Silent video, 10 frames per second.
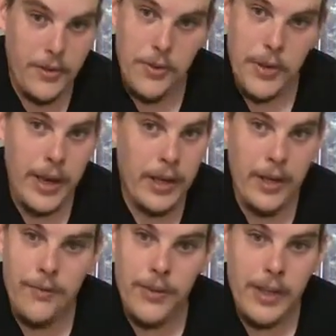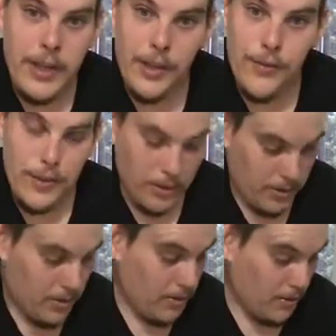good additive to anything.
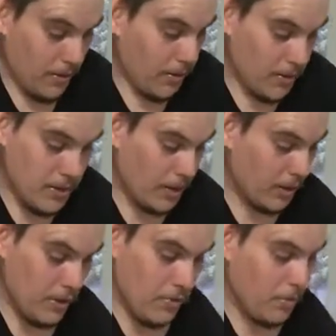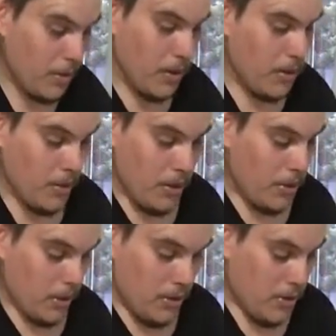And I tell you,
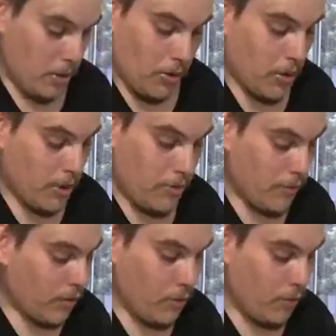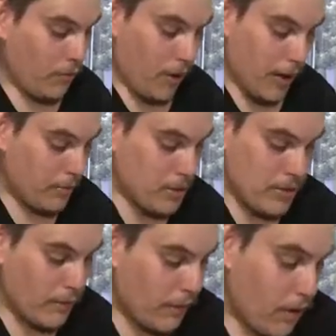there's a lot of good
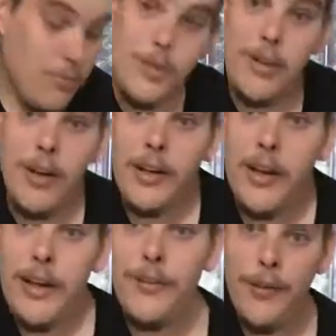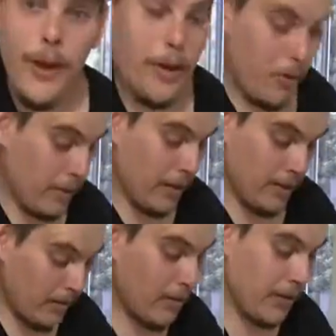vitamins and fibres that I don't even know
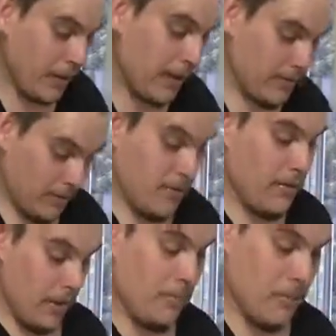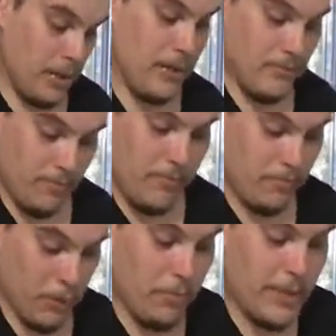about, and it'd be
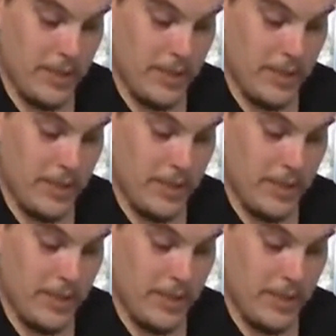probably